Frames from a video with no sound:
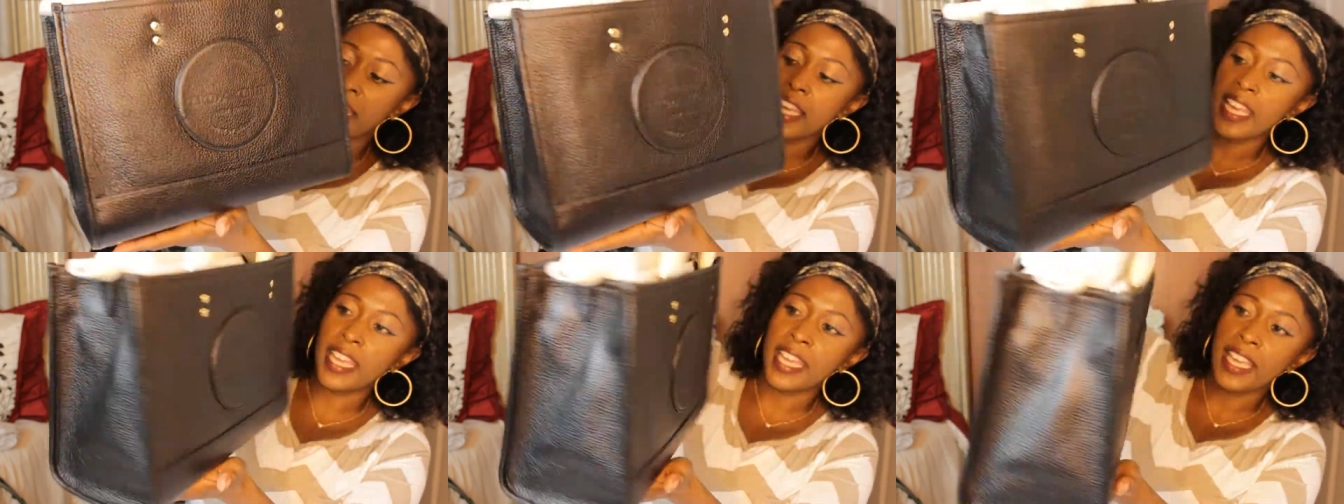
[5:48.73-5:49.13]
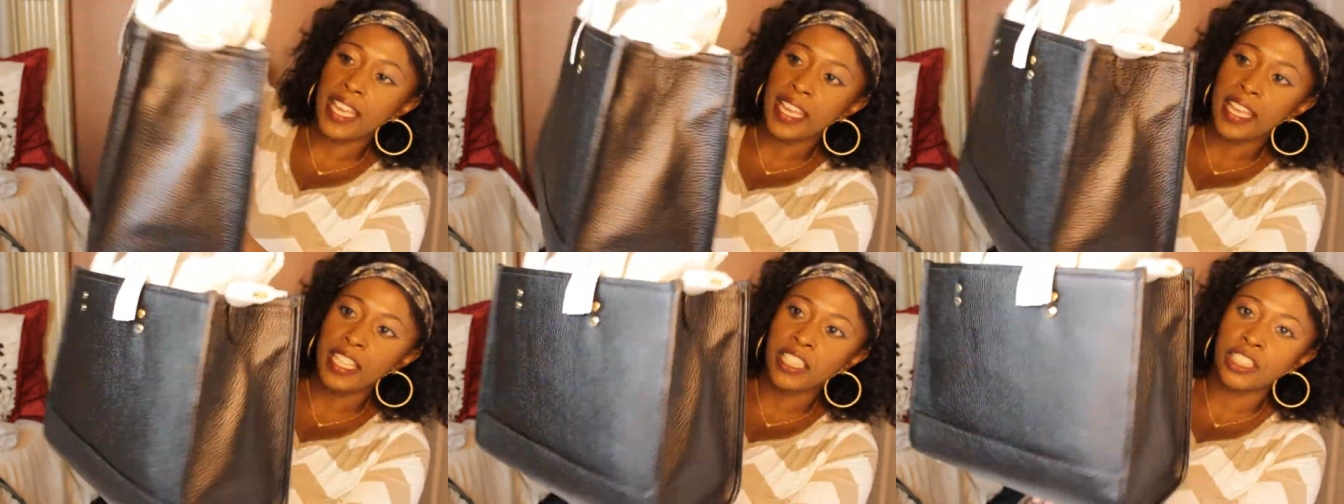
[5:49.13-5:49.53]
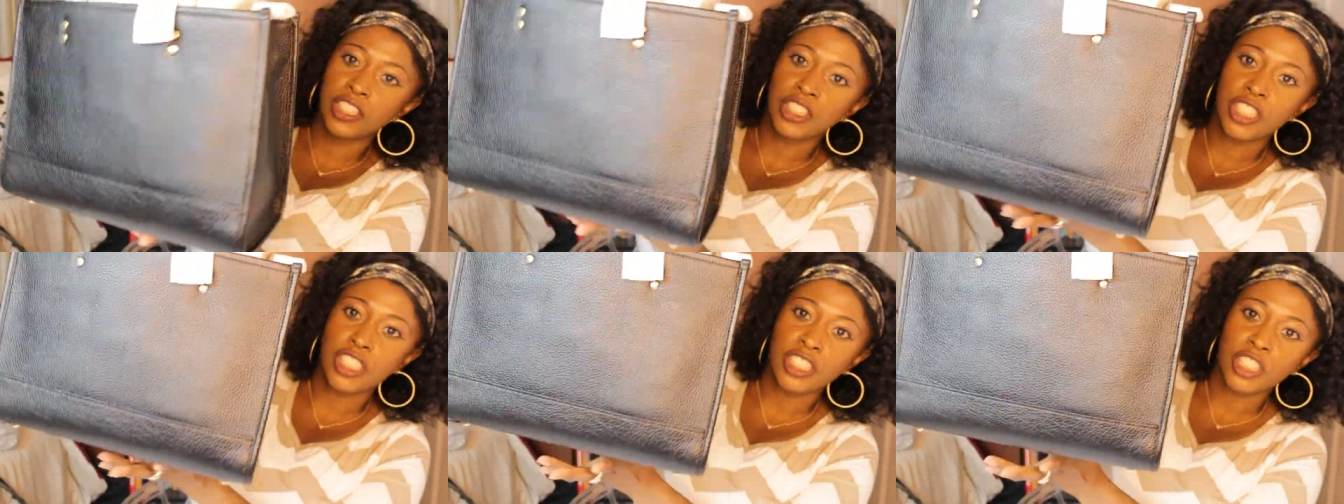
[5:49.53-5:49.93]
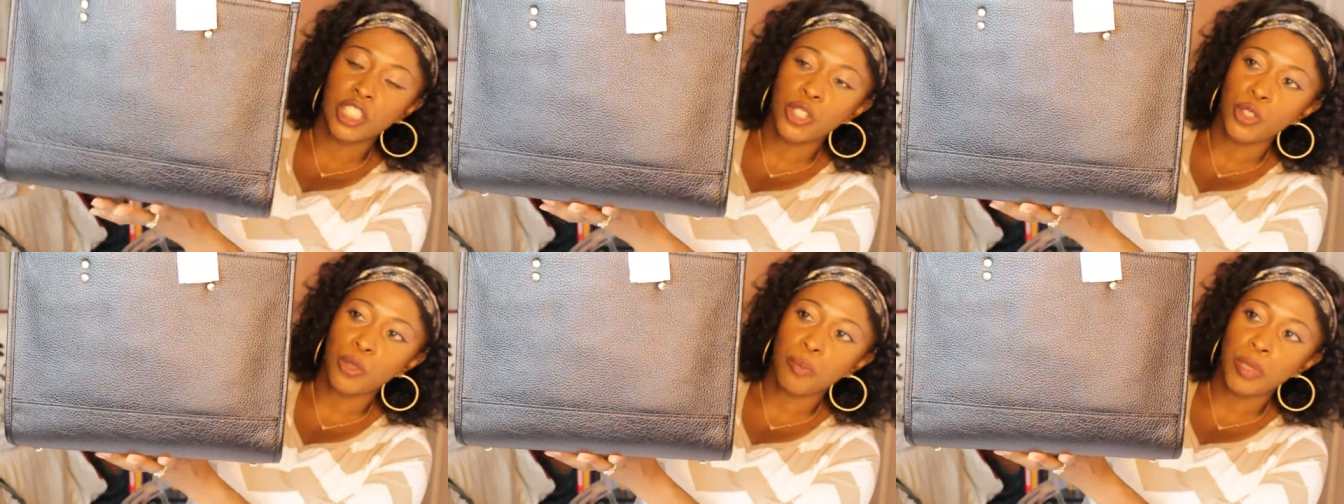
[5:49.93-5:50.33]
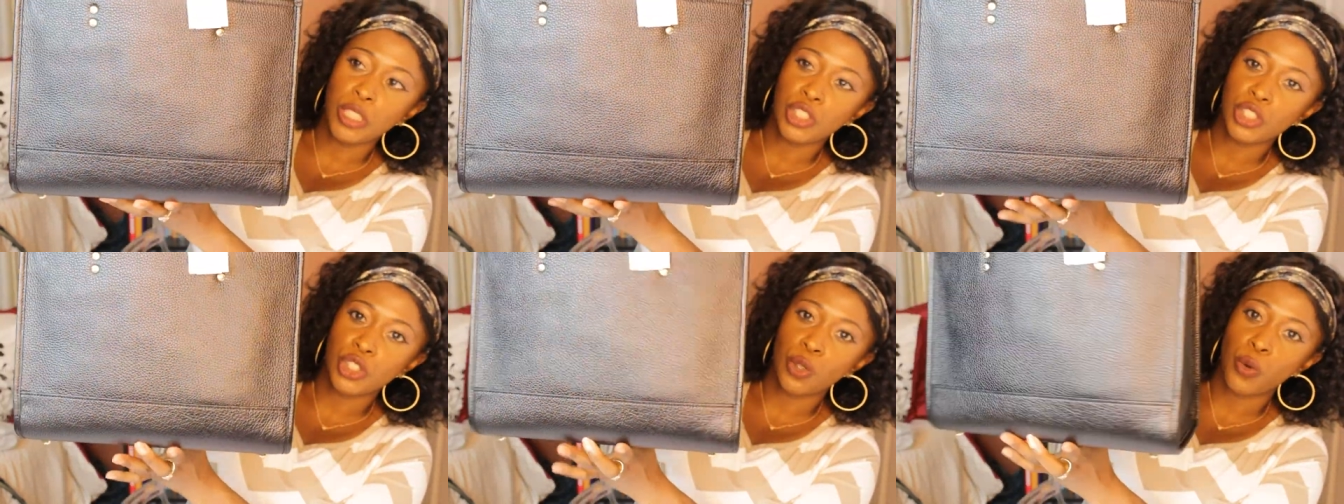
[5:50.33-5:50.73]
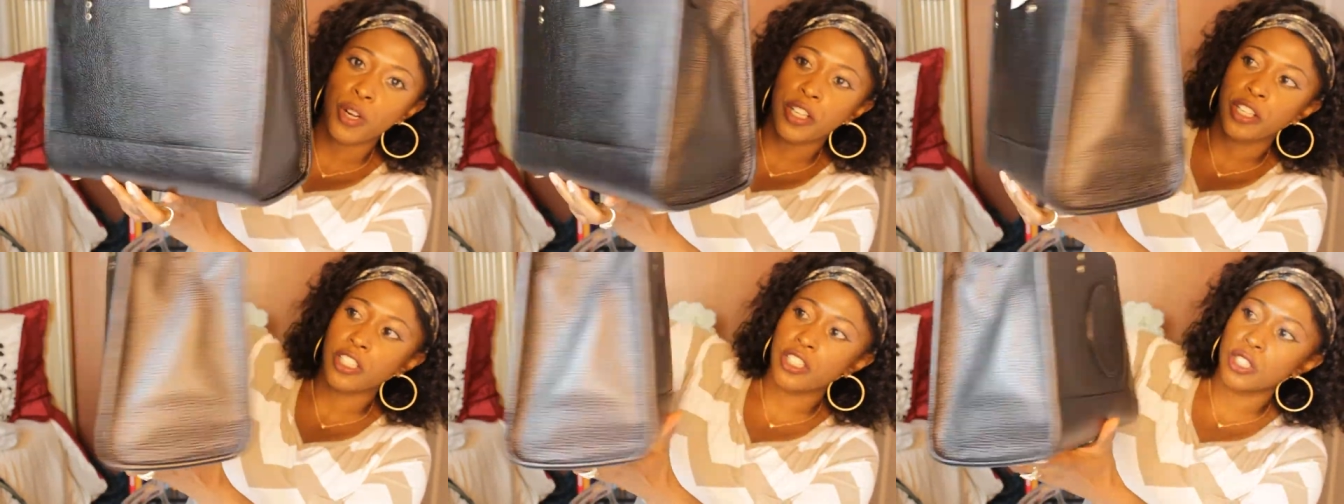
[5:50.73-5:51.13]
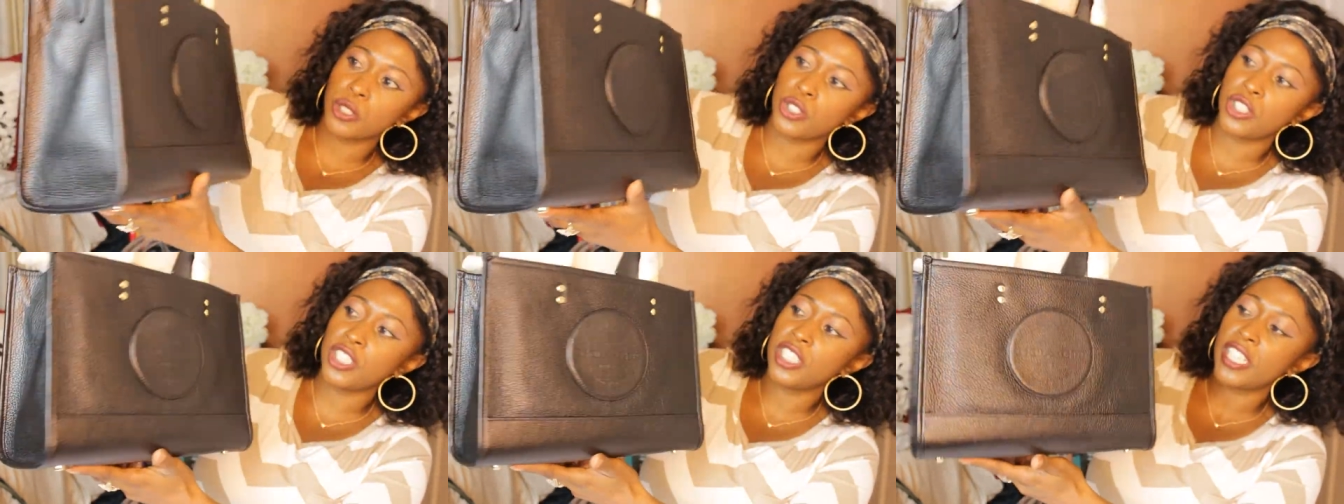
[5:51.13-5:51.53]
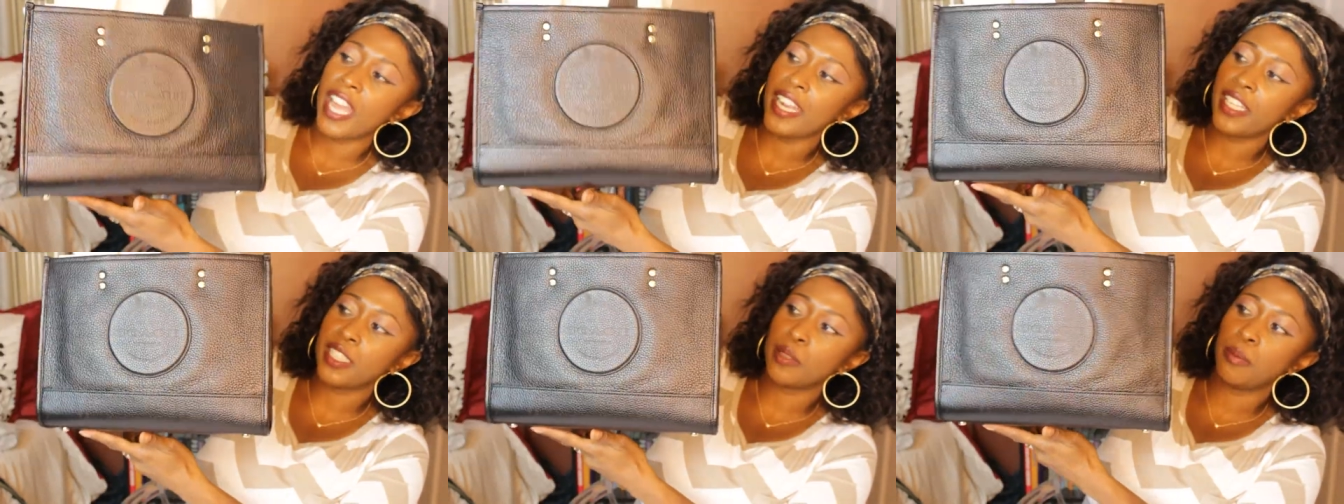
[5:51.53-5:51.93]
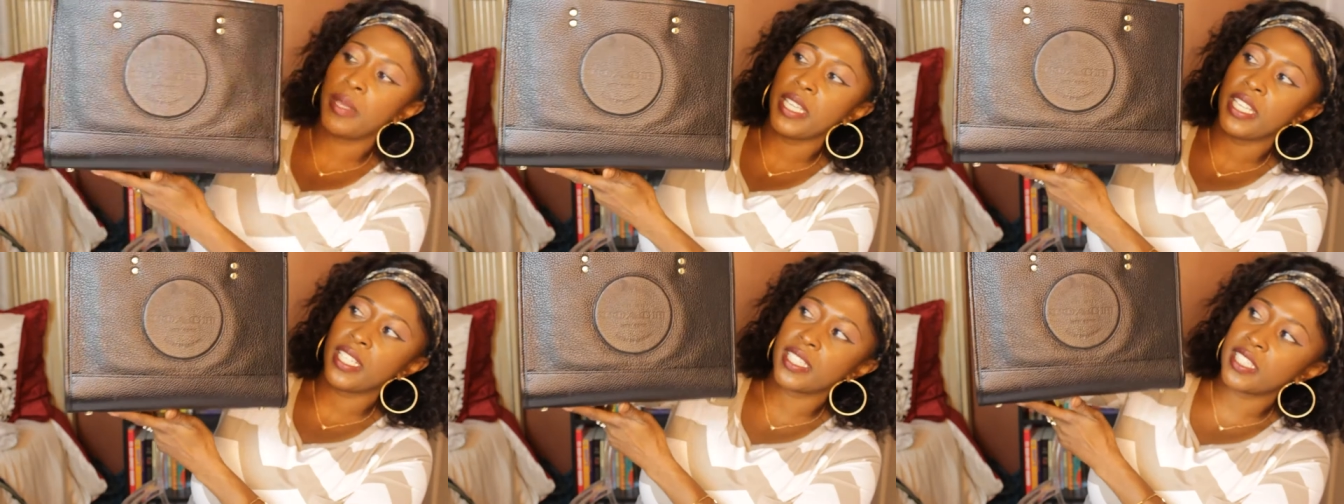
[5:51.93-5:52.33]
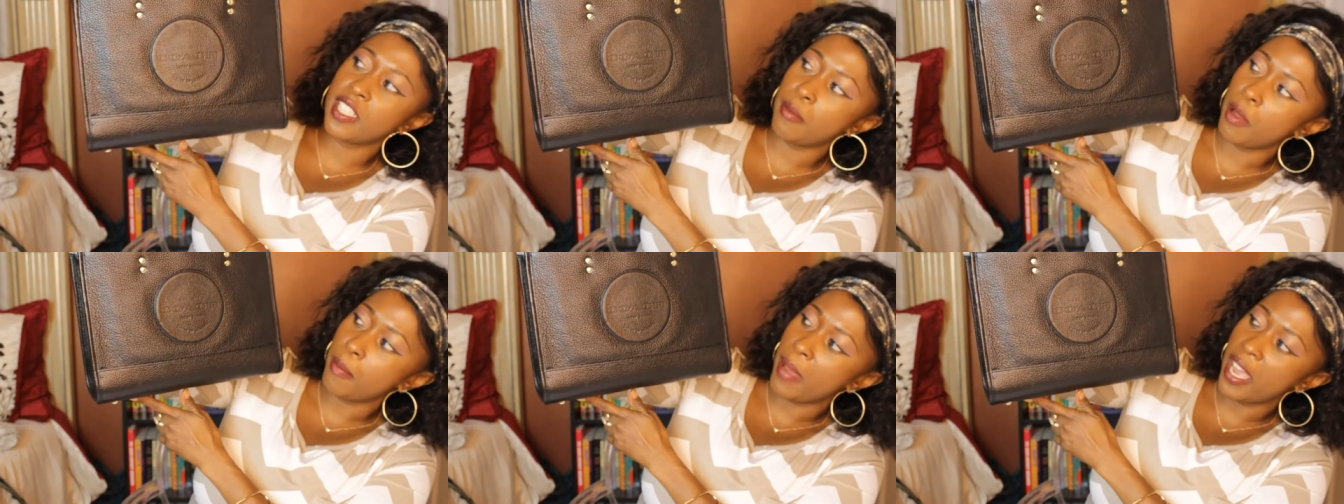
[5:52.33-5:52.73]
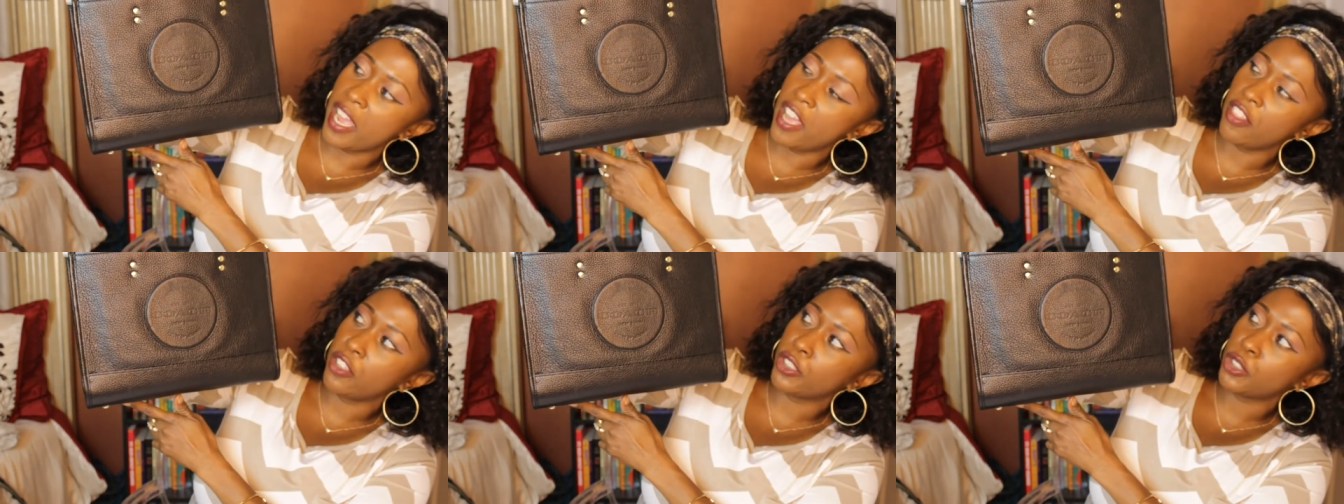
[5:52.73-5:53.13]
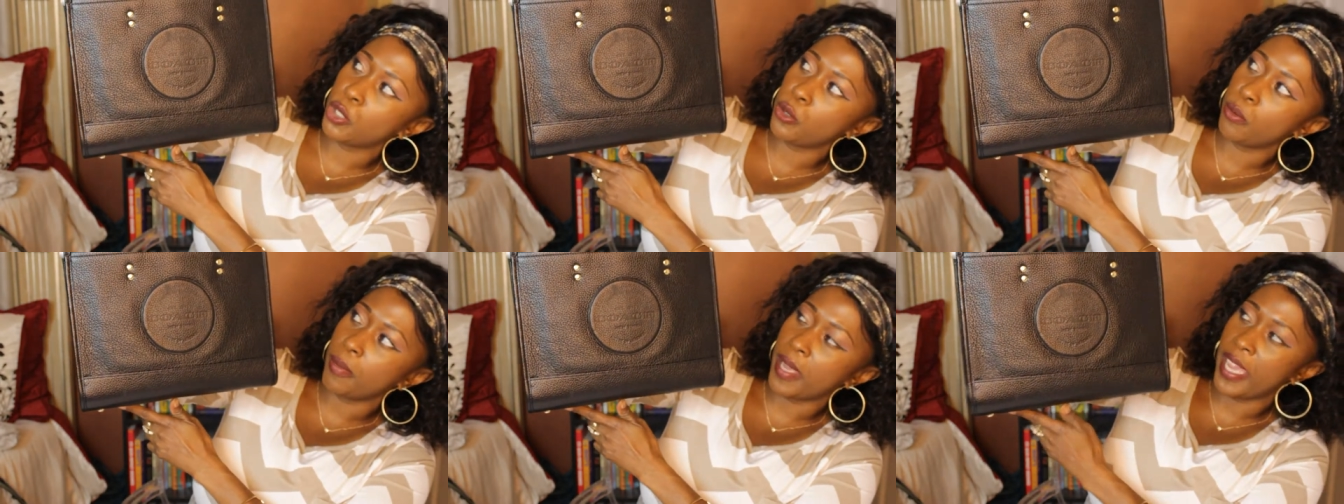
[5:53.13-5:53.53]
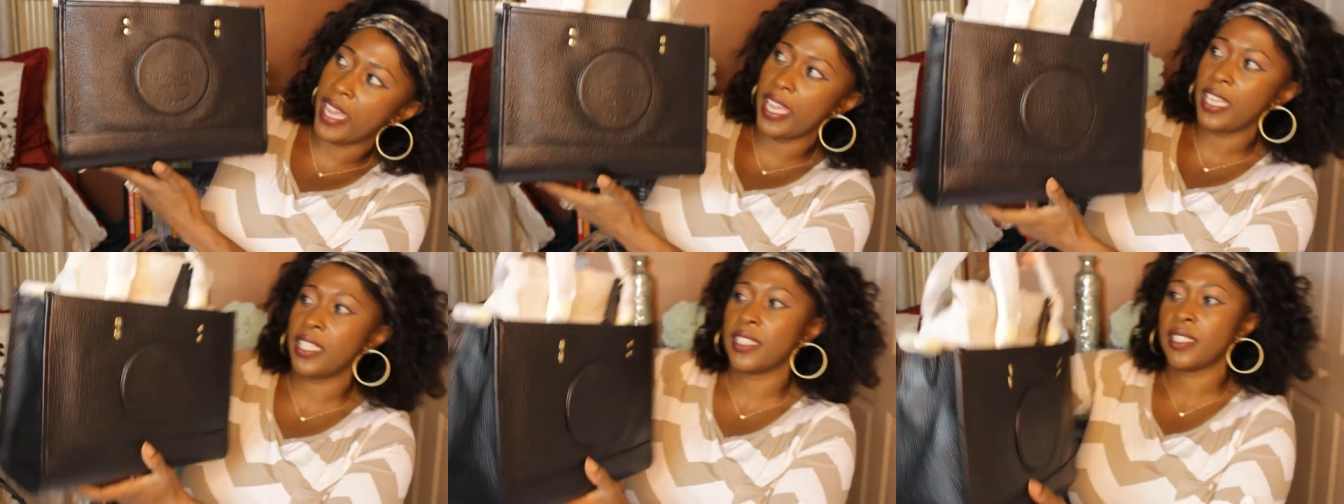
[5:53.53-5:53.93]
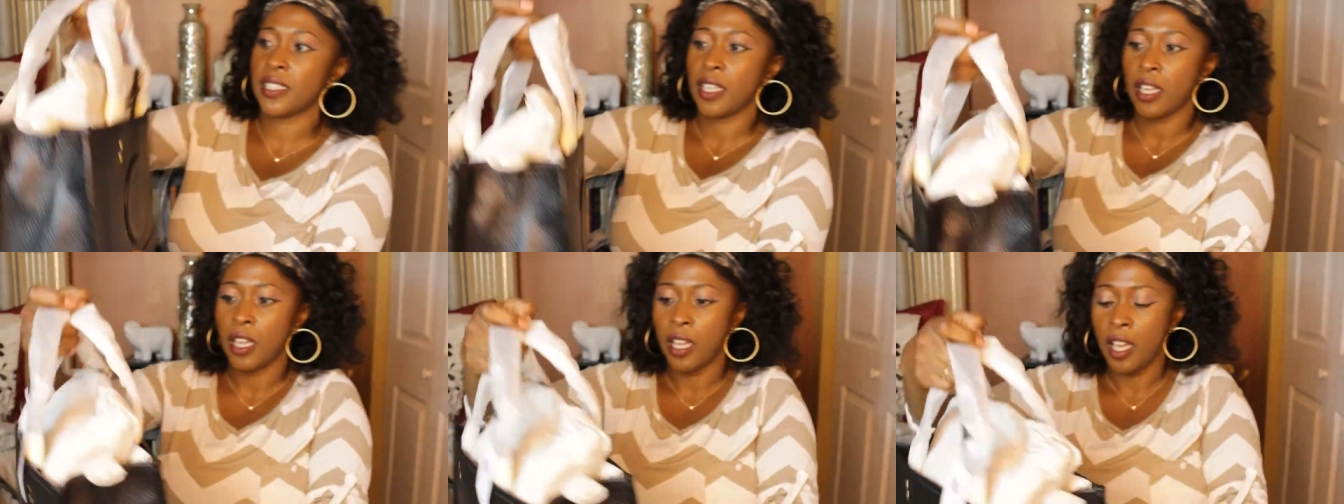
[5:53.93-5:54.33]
And she's a little bit shorter, so she's not as big as some of my other tote bags.